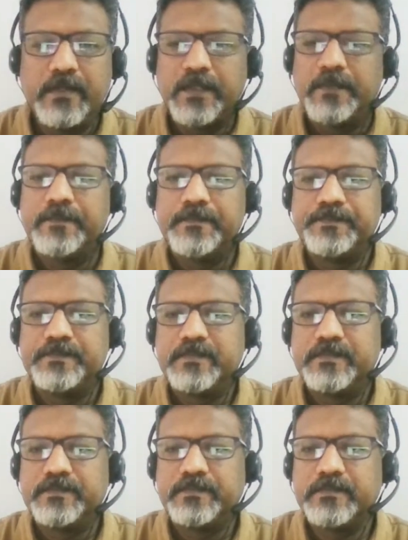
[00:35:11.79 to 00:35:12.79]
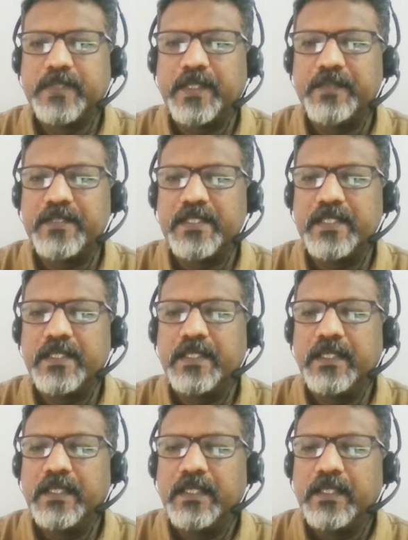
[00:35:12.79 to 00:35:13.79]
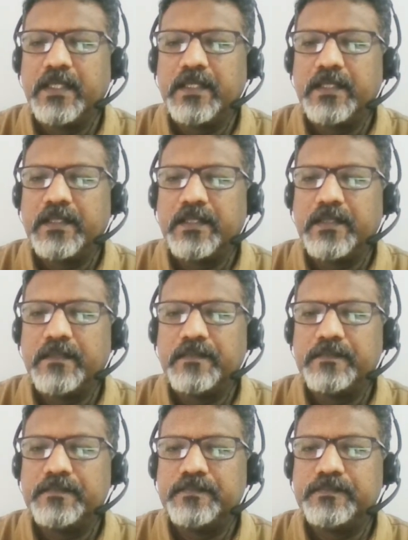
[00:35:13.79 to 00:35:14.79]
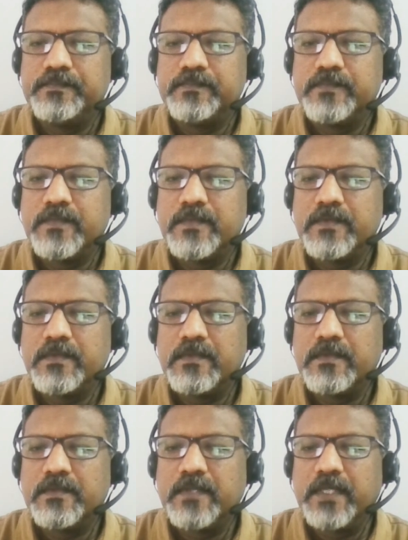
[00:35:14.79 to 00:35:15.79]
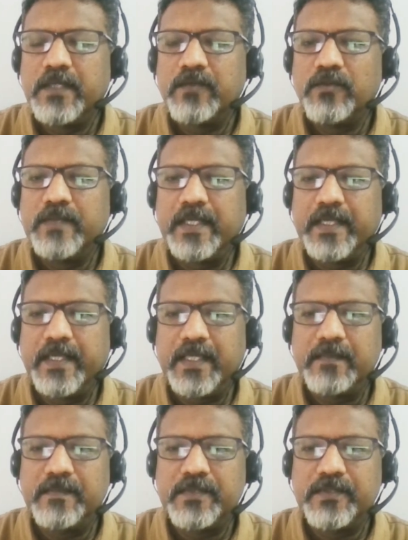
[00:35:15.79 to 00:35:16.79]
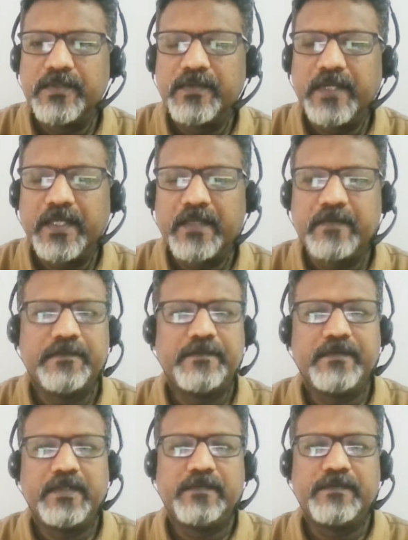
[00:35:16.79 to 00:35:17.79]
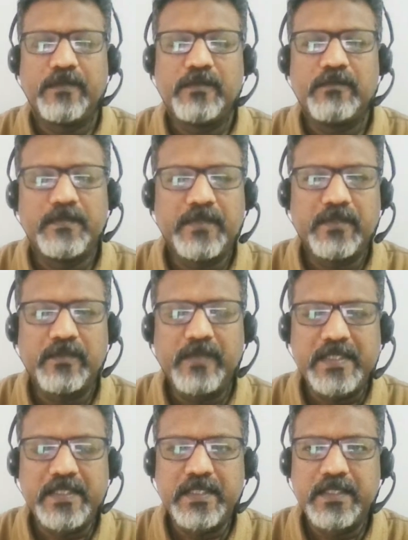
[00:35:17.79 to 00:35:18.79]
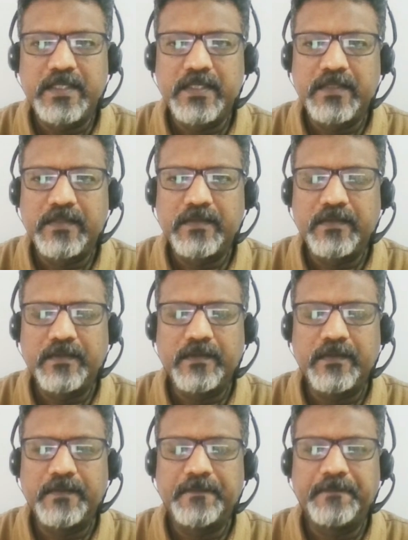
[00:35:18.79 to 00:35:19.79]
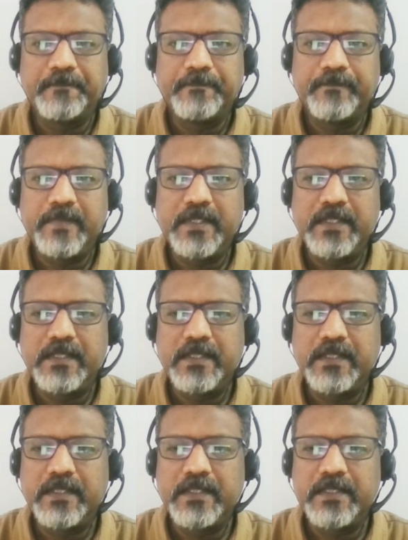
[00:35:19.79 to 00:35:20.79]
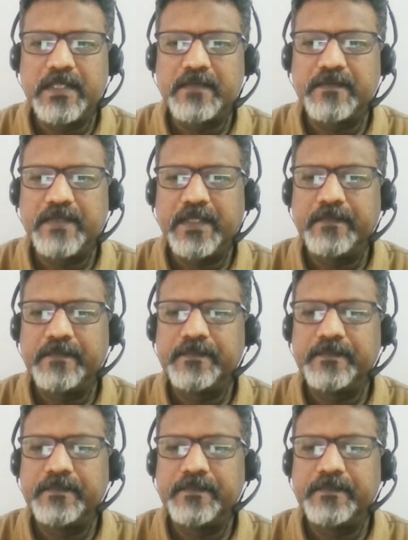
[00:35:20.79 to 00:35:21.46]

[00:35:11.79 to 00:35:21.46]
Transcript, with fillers: Um, thank you, Jean. Um, Juliana, hope that helped. Do you have a follow-up question or is that fine?